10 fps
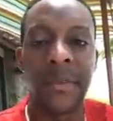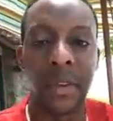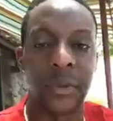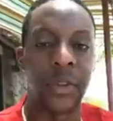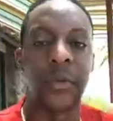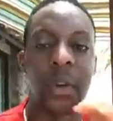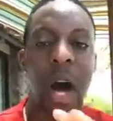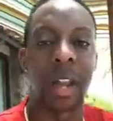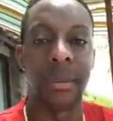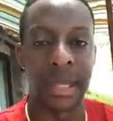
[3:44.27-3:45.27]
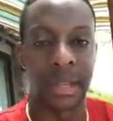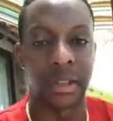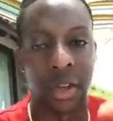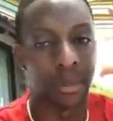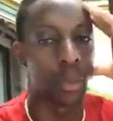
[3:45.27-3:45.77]
of you, if you follow me,
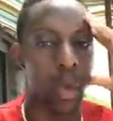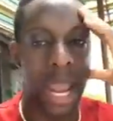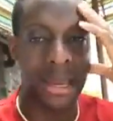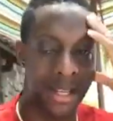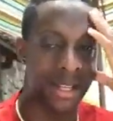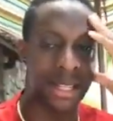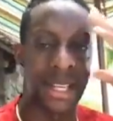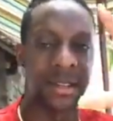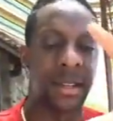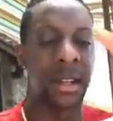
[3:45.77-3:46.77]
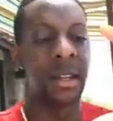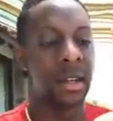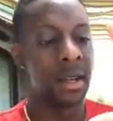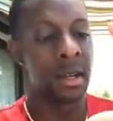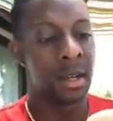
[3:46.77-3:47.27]
your brain is in
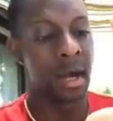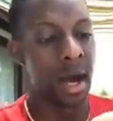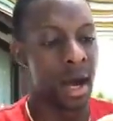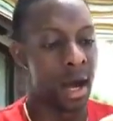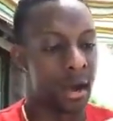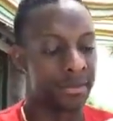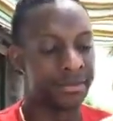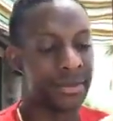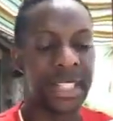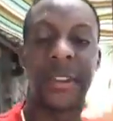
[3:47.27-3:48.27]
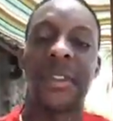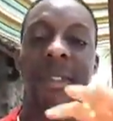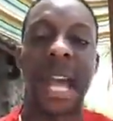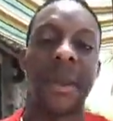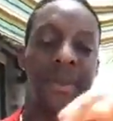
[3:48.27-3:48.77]

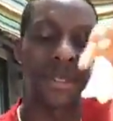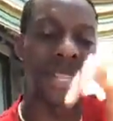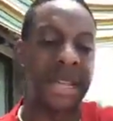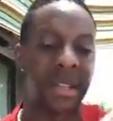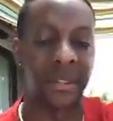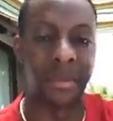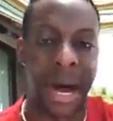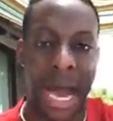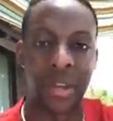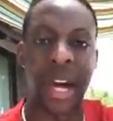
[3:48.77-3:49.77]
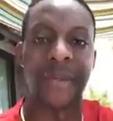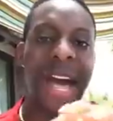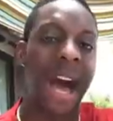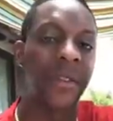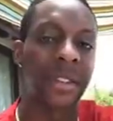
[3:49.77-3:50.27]
different type of states of mind. You have
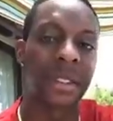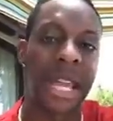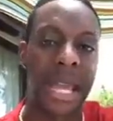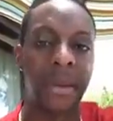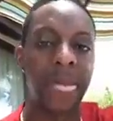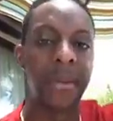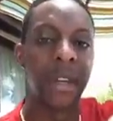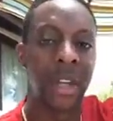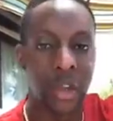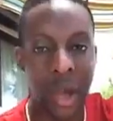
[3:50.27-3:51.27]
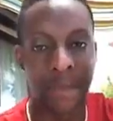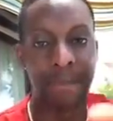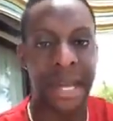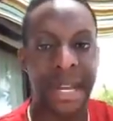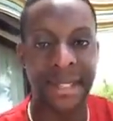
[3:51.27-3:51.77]
alpha state, you
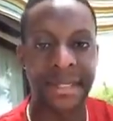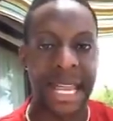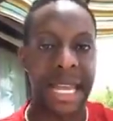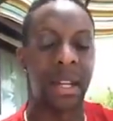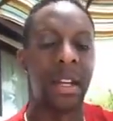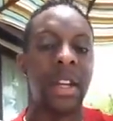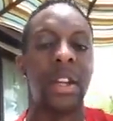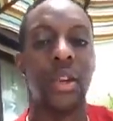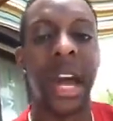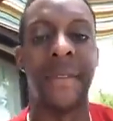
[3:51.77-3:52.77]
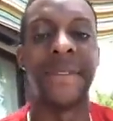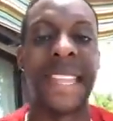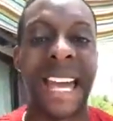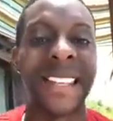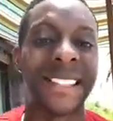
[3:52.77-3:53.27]
have beta state, you have
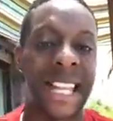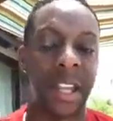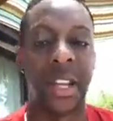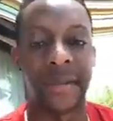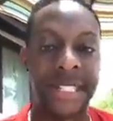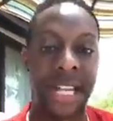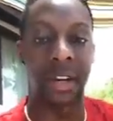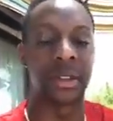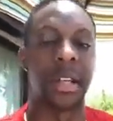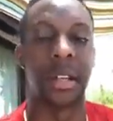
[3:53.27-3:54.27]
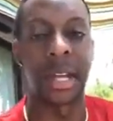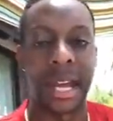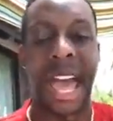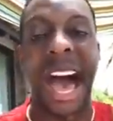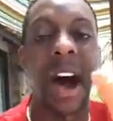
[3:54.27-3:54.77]
theta state, and you have delta,
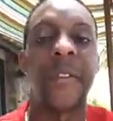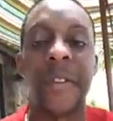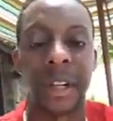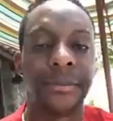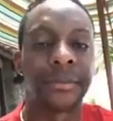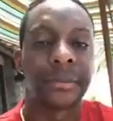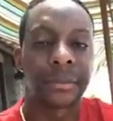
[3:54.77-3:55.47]
okay? Alpha